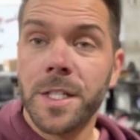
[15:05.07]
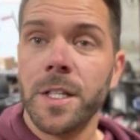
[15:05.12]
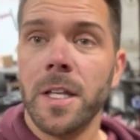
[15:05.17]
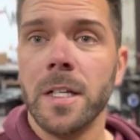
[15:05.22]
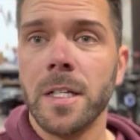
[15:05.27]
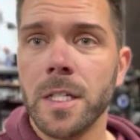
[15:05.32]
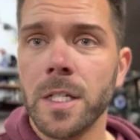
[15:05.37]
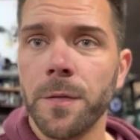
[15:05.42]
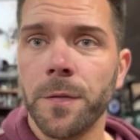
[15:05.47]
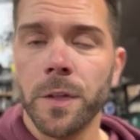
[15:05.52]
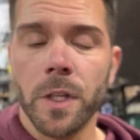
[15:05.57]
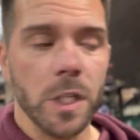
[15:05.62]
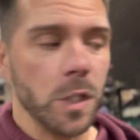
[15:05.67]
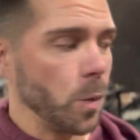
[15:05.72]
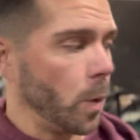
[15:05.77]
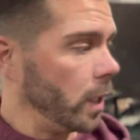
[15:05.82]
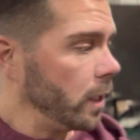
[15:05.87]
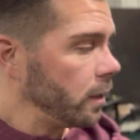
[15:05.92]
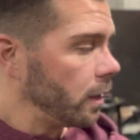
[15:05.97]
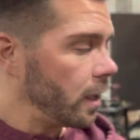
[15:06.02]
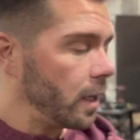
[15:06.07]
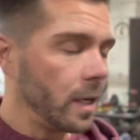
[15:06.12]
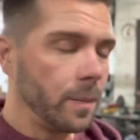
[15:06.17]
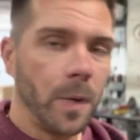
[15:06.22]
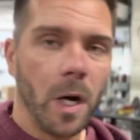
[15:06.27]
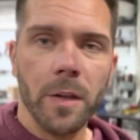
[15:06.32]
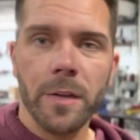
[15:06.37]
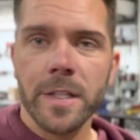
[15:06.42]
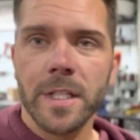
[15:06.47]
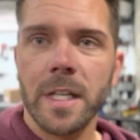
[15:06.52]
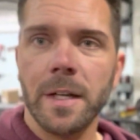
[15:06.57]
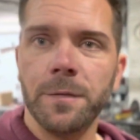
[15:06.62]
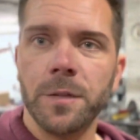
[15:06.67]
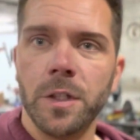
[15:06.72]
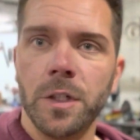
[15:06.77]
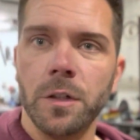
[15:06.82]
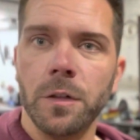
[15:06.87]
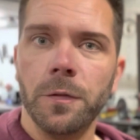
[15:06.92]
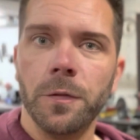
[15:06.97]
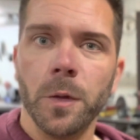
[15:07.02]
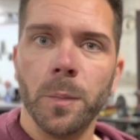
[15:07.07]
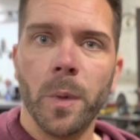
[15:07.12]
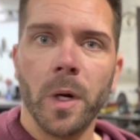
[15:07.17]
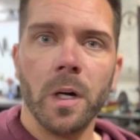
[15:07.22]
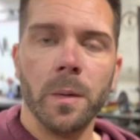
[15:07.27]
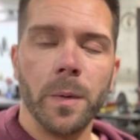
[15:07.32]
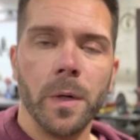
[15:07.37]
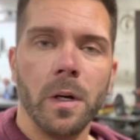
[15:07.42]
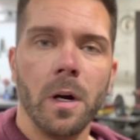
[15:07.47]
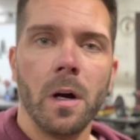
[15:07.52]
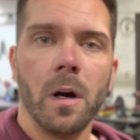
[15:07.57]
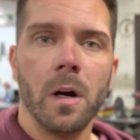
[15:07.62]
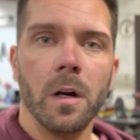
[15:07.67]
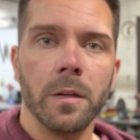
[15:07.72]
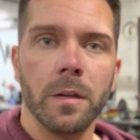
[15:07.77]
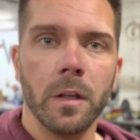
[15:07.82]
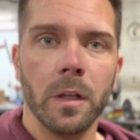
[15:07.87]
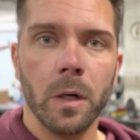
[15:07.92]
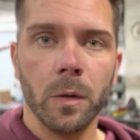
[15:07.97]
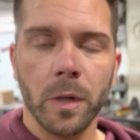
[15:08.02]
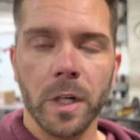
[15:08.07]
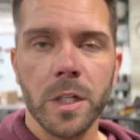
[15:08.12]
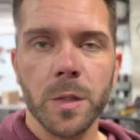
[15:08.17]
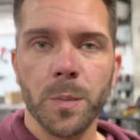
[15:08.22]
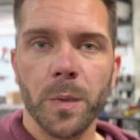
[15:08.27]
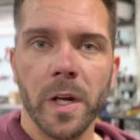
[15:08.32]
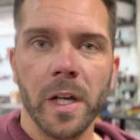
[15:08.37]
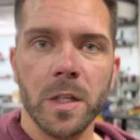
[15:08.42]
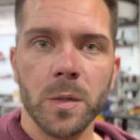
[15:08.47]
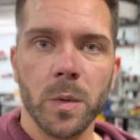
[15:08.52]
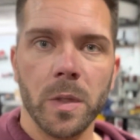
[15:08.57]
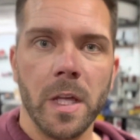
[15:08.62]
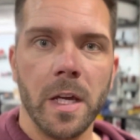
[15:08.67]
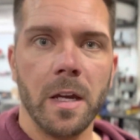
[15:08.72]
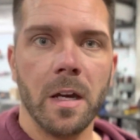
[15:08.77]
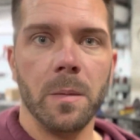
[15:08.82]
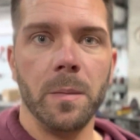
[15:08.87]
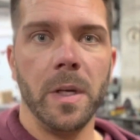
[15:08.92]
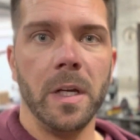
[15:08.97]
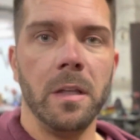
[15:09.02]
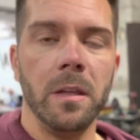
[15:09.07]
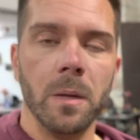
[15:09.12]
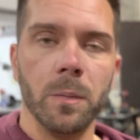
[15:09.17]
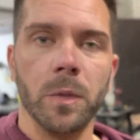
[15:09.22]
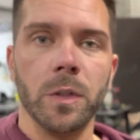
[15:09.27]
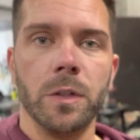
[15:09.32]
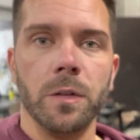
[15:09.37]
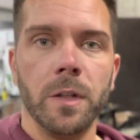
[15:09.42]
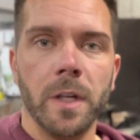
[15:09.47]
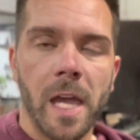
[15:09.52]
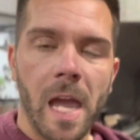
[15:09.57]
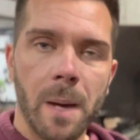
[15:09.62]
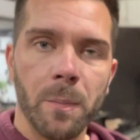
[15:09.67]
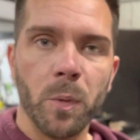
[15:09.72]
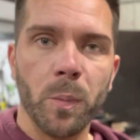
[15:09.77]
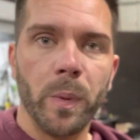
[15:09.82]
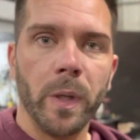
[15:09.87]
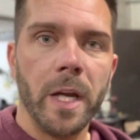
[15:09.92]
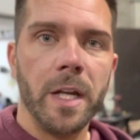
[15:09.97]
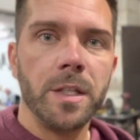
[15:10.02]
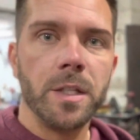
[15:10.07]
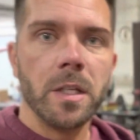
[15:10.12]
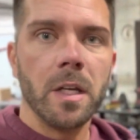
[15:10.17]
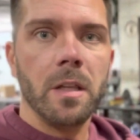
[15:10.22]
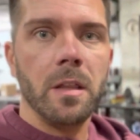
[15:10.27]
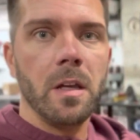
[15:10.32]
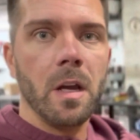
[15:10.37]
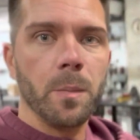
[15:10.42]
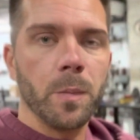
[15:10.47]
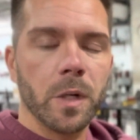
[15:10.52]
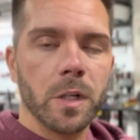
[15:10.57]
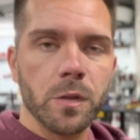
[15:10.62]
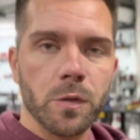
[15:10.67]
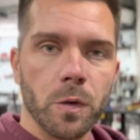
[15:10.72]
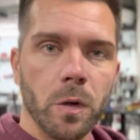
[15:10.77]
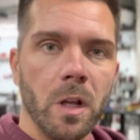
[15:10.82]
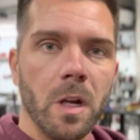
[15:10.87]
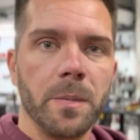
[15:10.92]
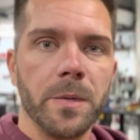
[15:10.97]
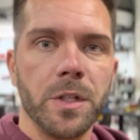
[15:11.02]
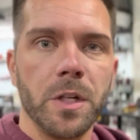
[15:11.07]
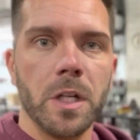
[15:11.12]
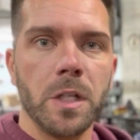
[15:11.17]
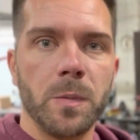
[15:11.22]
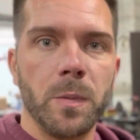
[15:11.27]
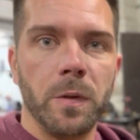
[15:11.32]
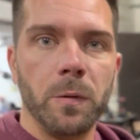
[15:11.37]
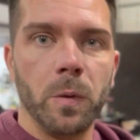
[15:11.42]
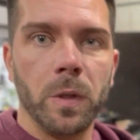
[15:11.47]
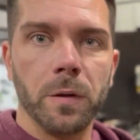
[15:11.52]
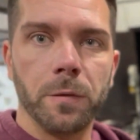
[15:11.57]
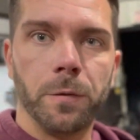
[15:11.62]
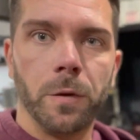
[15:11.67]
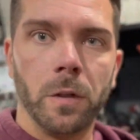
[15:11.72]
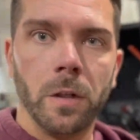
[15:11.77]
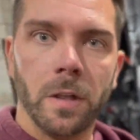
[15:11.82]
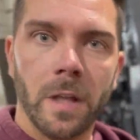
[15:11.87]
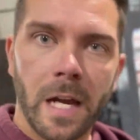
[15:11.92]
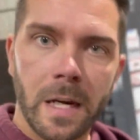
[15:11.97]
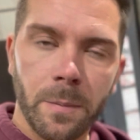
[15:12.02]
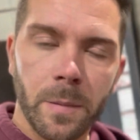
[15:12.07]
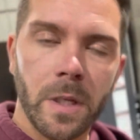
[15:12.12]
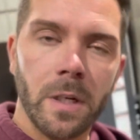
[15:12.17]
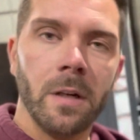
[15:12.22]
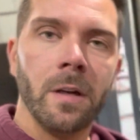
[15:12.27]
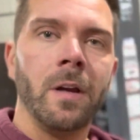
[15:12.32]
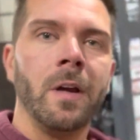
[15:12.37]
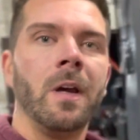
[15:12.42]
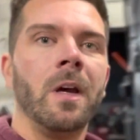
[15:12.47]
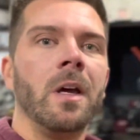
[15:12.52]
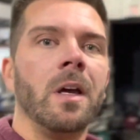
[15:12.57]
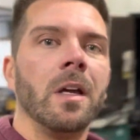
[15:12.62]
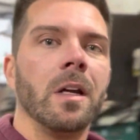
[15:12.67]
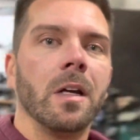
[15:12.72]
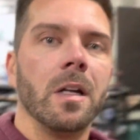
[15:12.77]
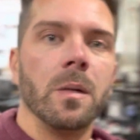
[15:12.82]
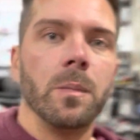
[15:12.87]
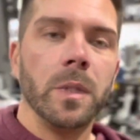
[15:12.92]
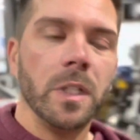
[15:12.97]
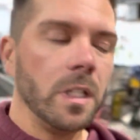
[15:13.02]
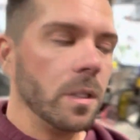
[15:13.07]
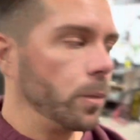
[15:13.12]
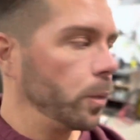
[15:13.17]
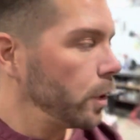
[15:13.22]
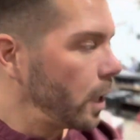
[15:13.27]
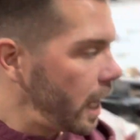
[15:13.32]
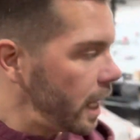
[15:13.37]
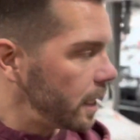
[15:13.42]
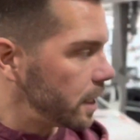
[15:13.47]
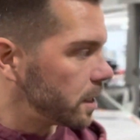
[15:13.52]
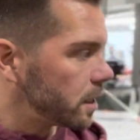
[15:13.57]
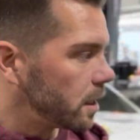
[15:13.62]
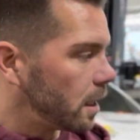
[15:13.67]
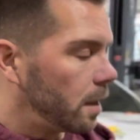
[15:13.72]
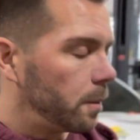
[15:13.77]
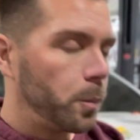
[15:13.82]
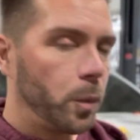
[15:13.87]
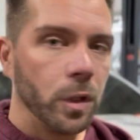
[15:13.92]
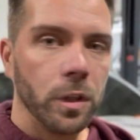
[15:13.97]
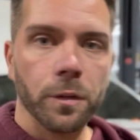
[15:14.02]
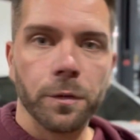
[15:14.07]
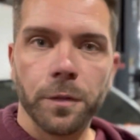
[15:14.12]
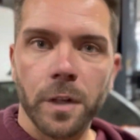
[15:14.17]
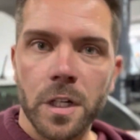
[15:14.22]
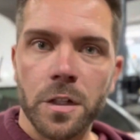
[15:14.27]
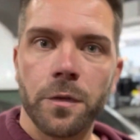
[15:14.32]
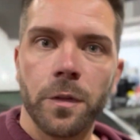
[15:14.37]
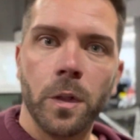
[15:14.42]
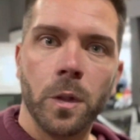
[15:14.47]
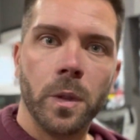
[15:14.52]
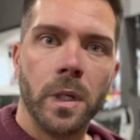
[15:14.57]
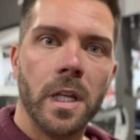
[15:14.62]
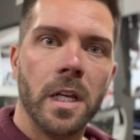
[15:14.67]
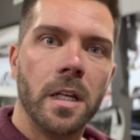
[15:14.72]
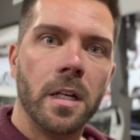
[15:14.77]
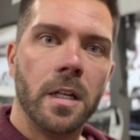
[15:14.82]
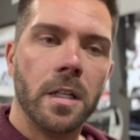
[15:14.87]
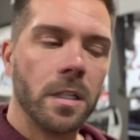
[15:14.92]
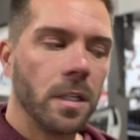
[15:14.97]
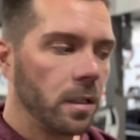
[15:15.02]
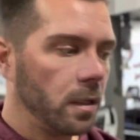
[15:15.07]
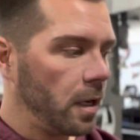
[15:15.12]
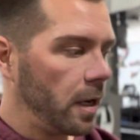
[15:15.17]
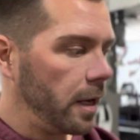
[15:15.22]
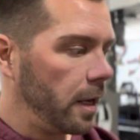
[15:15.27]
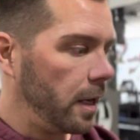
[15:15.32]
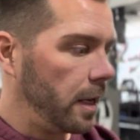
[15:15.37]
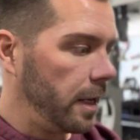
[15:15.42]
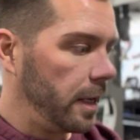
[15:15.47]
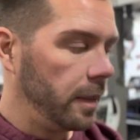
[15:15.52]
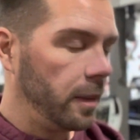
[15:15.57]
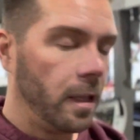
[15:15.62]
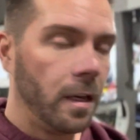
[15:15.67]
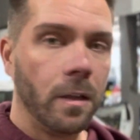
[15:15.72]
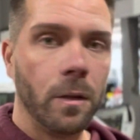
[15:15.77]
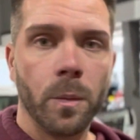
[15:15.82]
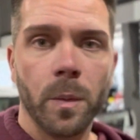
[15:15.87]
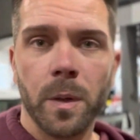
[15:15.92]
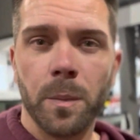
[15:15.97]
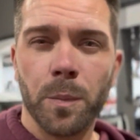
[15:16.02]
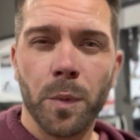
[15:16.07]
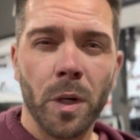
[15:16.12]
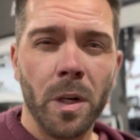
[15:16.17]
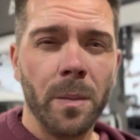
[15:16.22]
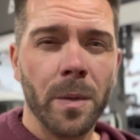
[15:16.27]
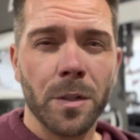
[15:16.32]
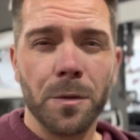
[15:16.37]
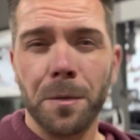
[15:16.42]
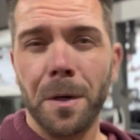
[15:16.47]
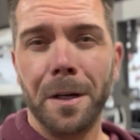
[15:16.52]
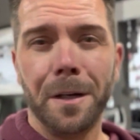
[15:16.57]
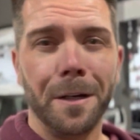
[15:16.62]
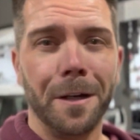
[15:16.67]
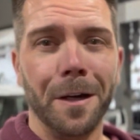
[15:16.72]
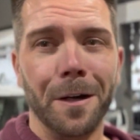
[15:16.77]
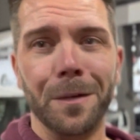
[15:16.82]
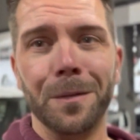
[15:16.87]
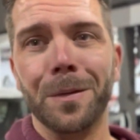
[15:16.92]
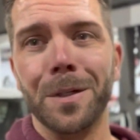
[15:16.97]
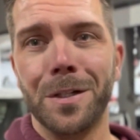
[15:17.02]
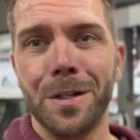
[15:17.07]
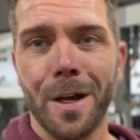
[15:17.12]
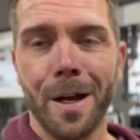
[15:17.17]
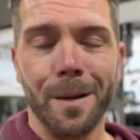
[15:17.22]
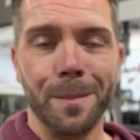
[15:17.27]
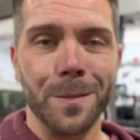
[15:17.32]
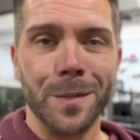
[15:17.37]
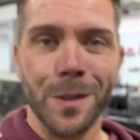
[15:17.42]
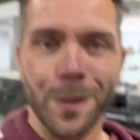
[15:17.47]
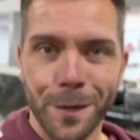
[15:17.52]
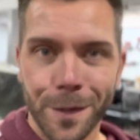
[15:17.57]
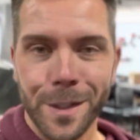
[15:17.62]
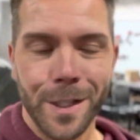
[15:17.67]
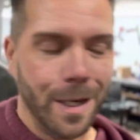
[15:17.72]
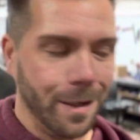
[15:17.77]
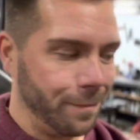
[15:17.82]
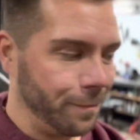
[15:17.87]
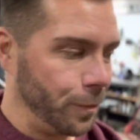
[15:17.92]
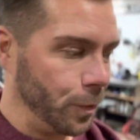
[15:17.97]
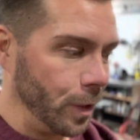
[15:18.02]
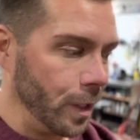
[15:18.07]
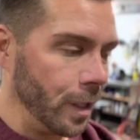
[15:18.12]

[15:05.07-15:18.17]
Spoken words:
that does it for this one. All that's left to do for Barber are the lowering springs when they come in, then we'll do the camber plates and the upper control arm adjustment with a full alignment. Gonna bleed the brakes and put the fresh fluid in it, and then it'll be pretty much ready to go, which I'm so excited for.